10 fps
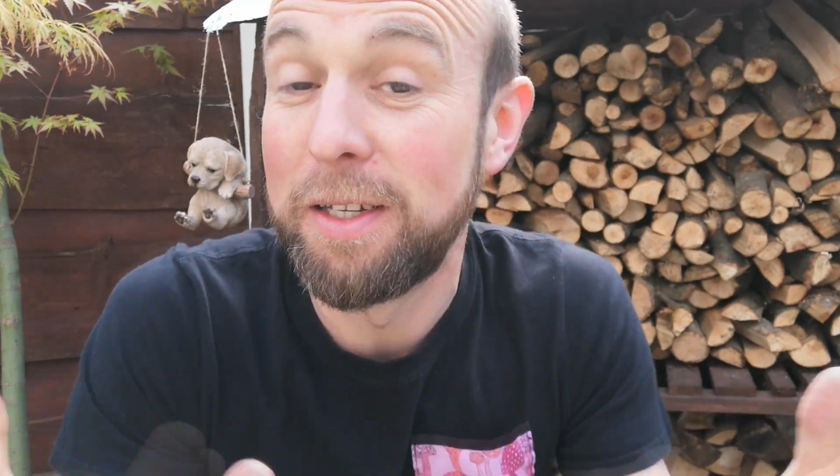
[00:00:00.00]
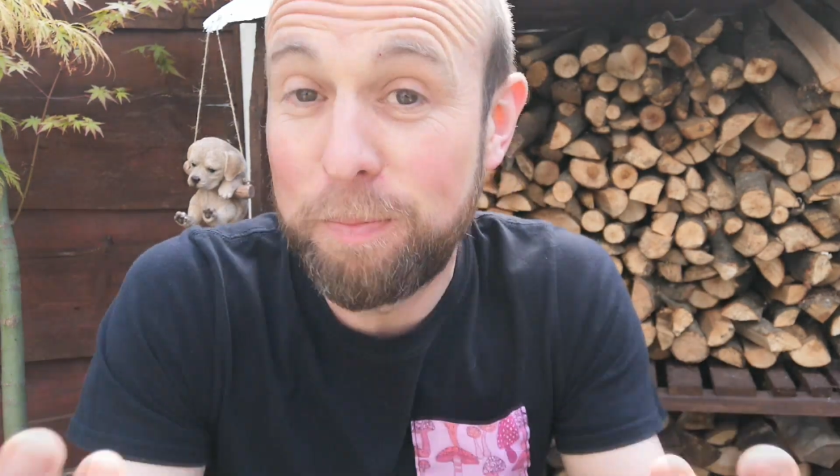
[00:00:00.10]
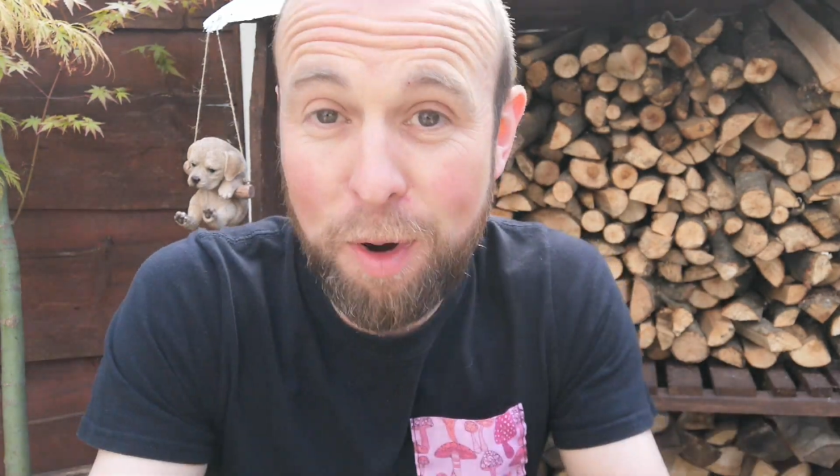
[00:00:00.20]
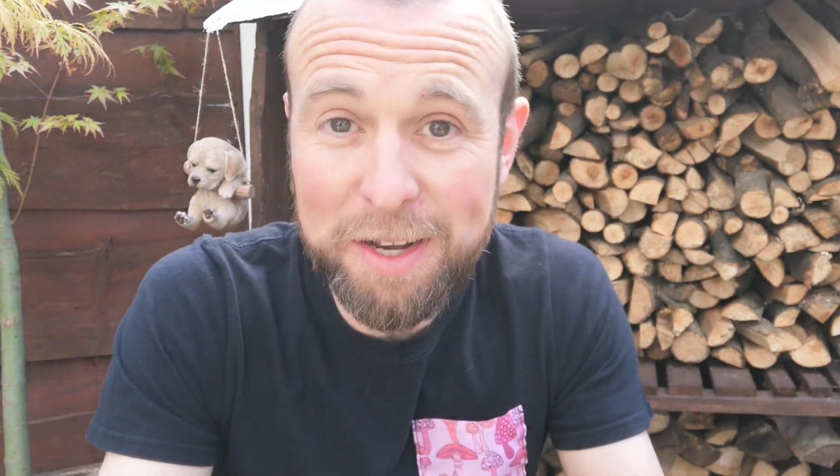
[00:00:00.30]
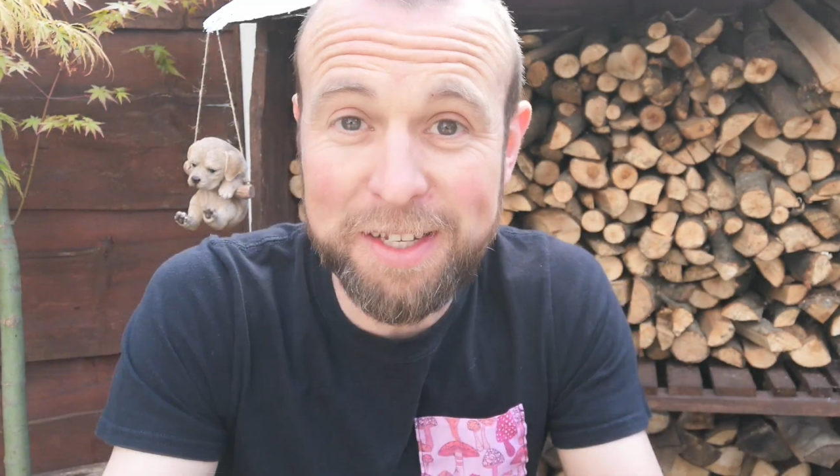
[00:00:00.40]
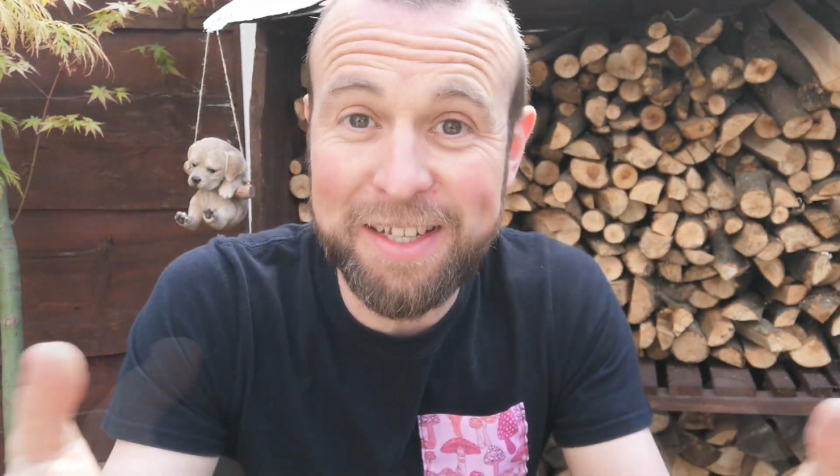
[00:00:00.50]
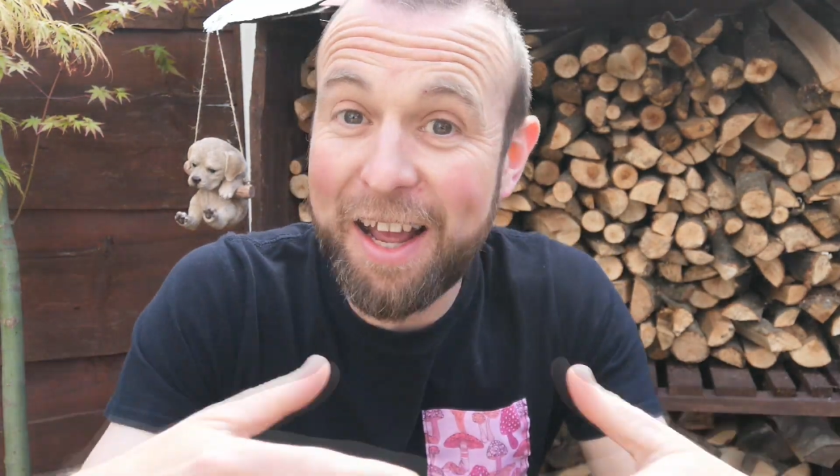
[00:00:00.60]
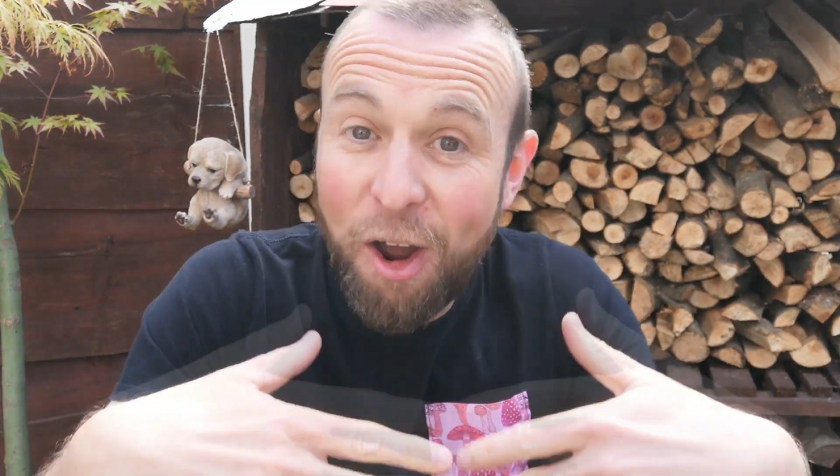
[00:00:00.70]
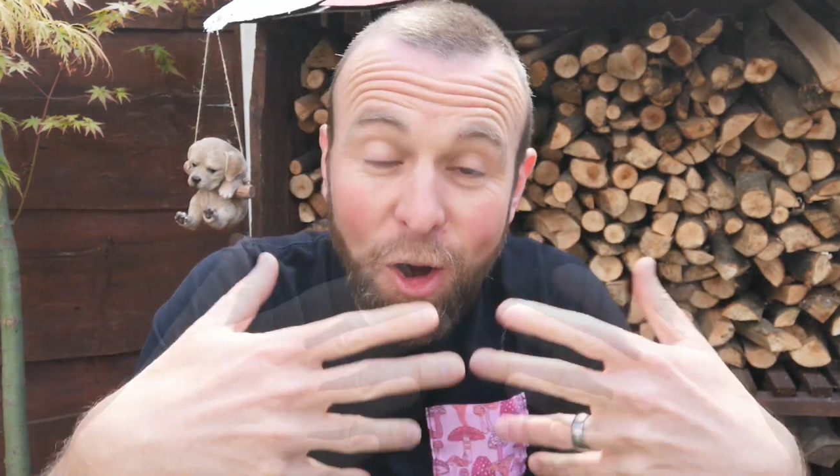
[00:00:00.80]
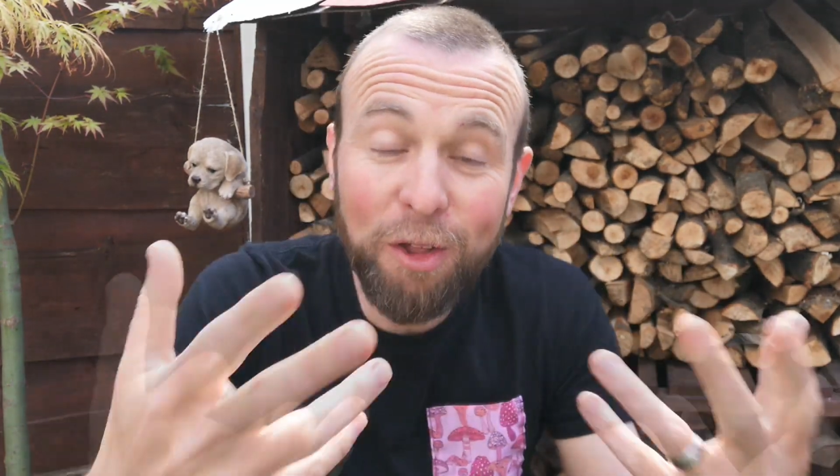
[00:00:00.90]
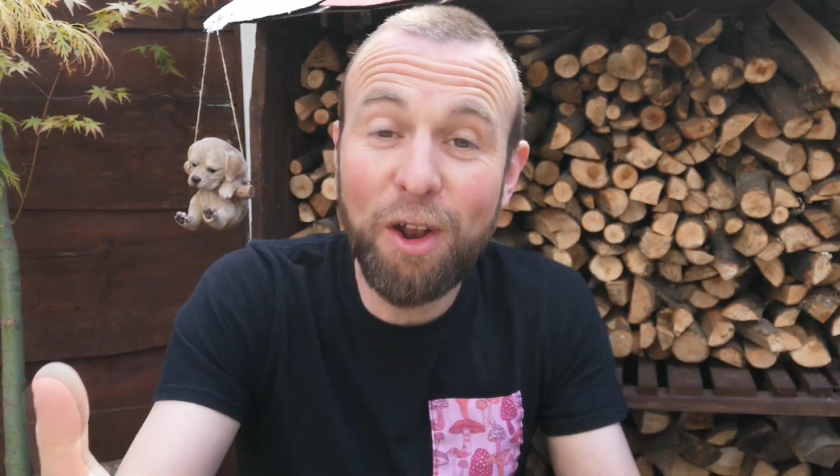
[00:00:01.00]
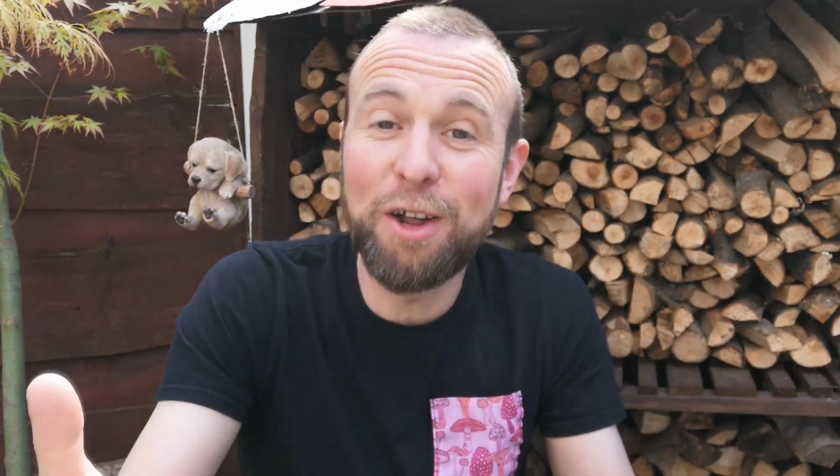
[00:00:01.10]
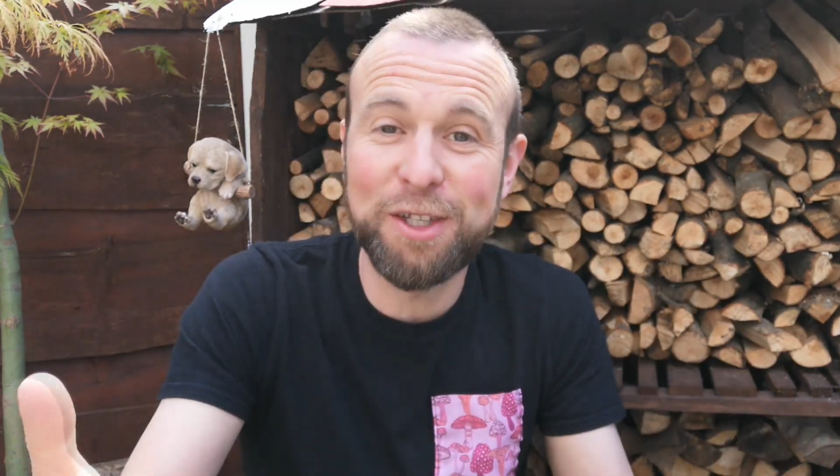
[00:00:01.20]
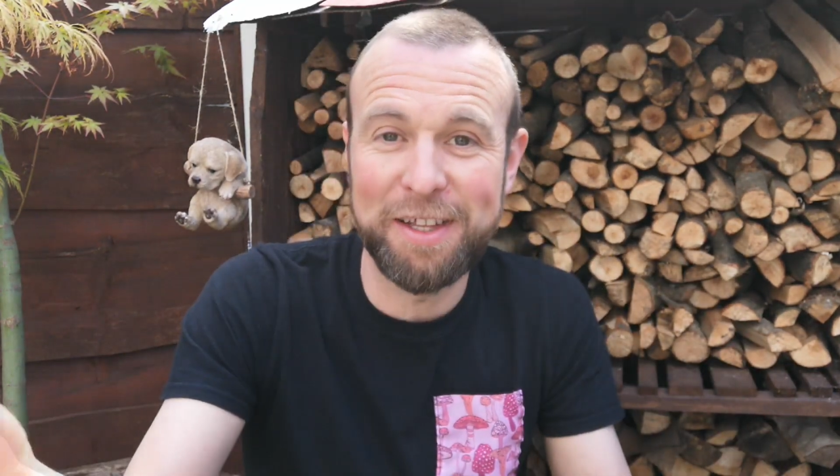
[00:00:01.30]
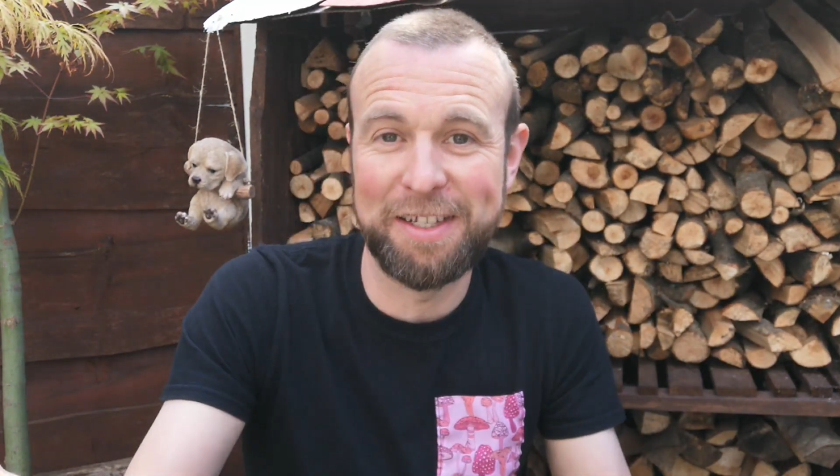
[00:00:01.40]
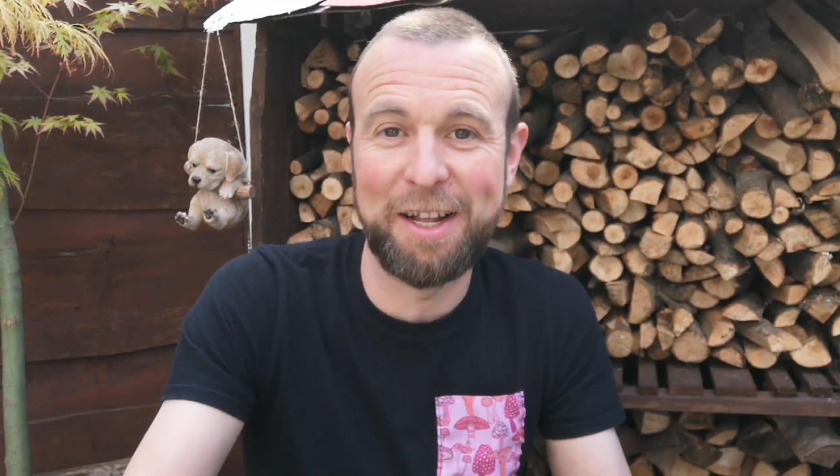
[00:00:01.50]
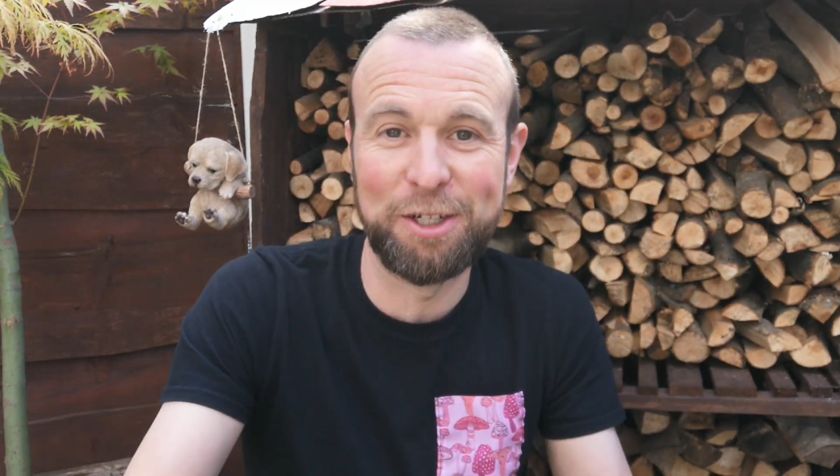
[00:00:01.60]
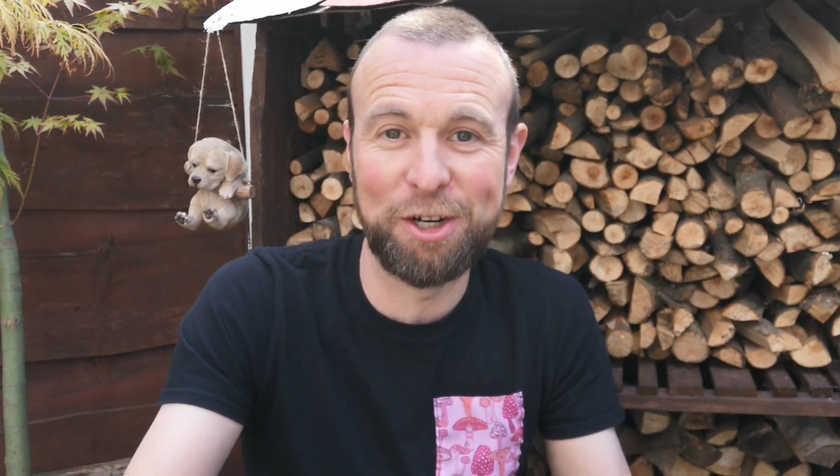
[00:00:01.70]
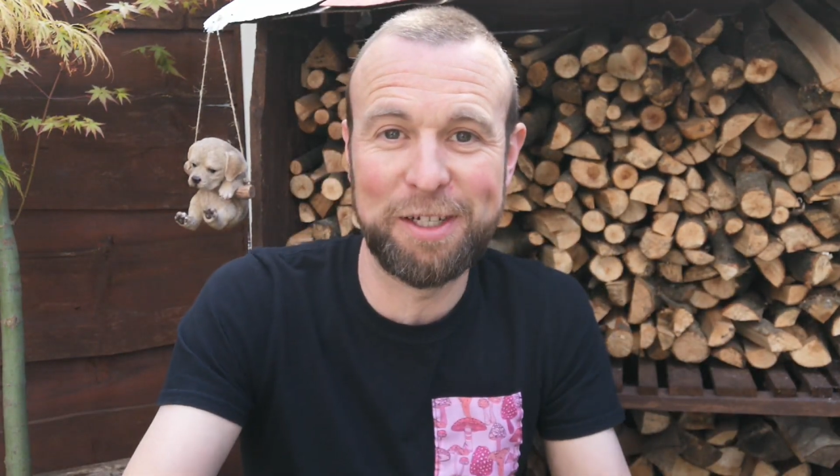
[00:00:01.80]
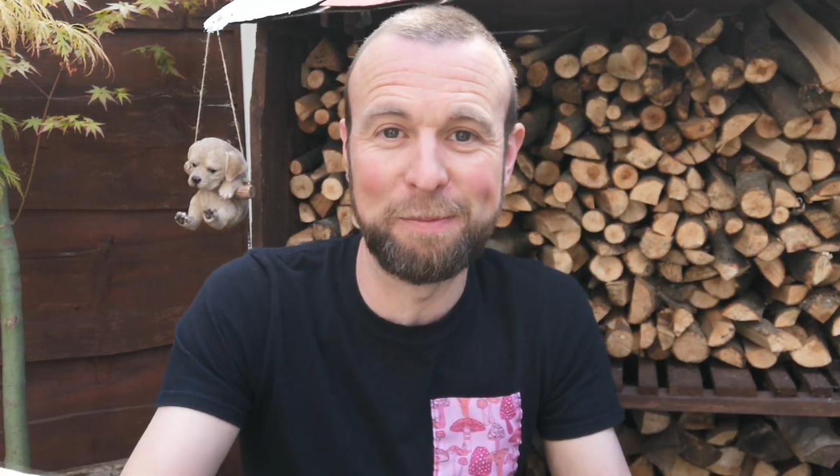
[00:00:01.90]
It's practice, like lots of these little
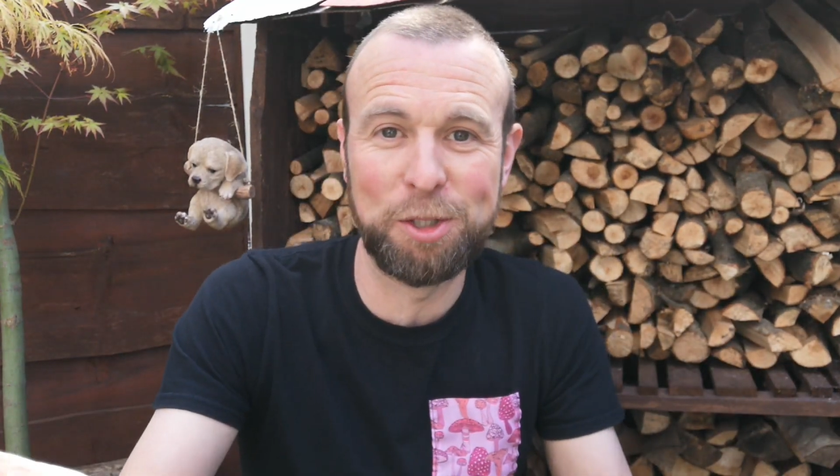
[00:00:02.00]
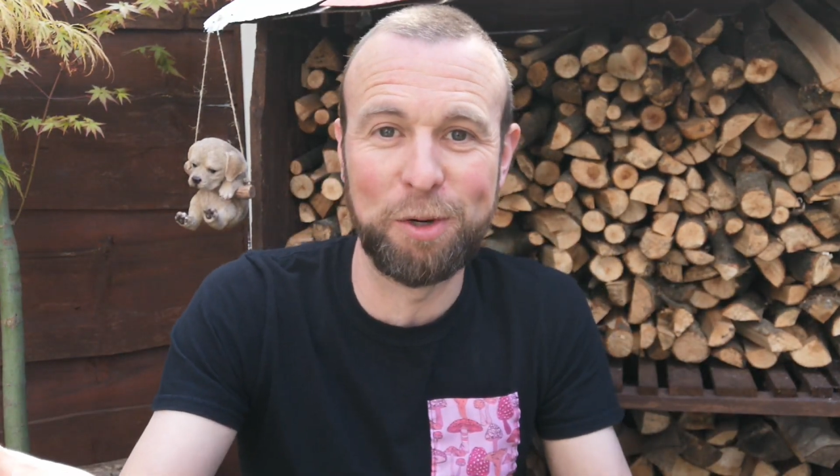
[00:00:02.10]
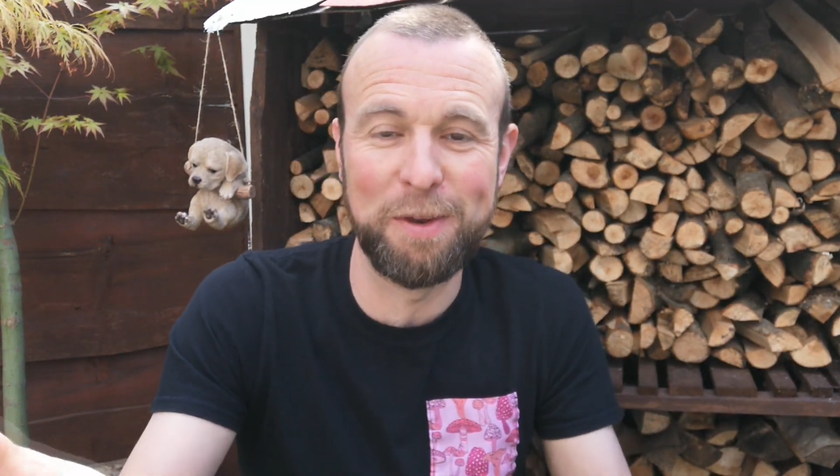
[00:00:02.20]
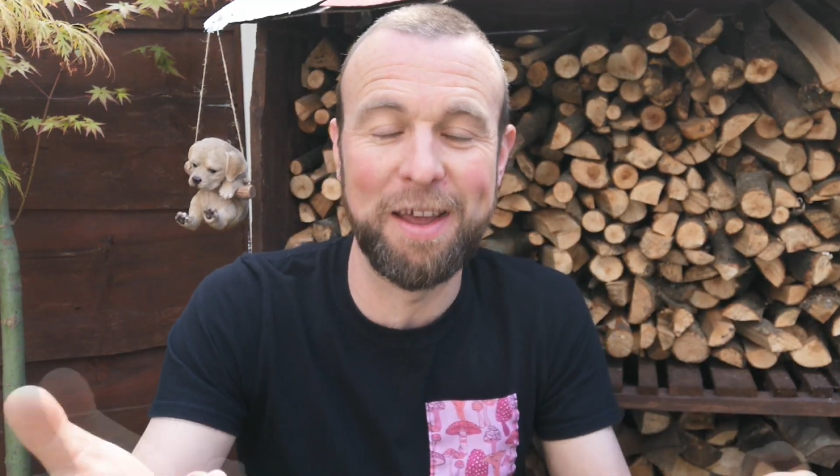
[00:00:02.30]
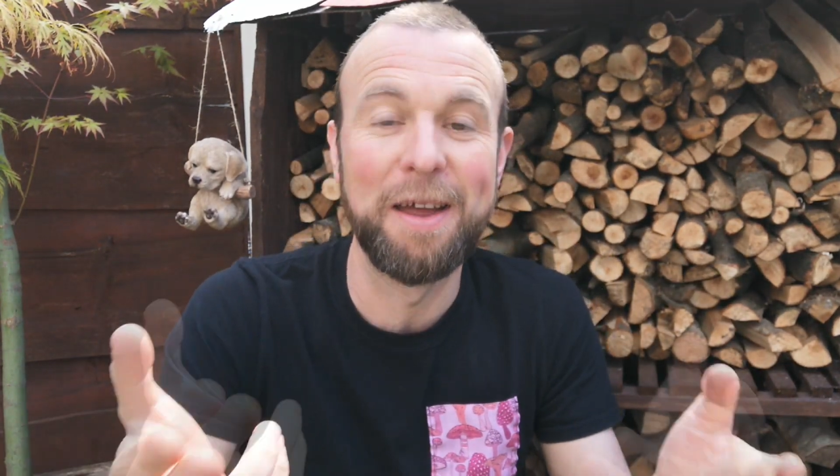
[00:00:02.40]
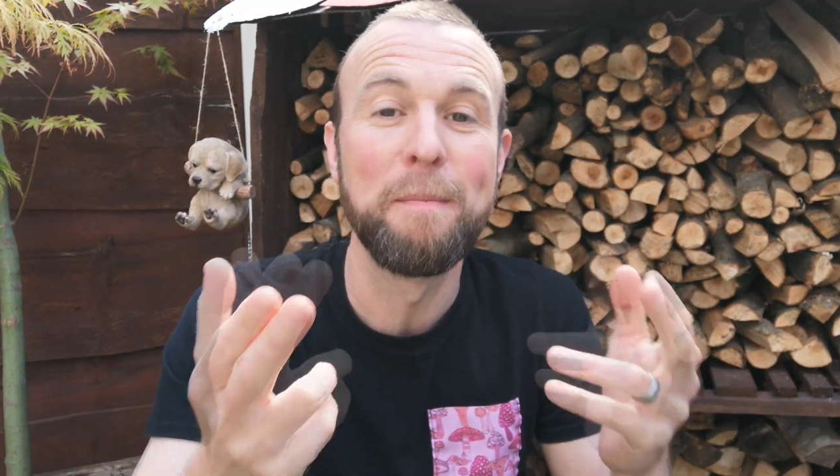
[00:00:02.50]
tricks I'm showing you.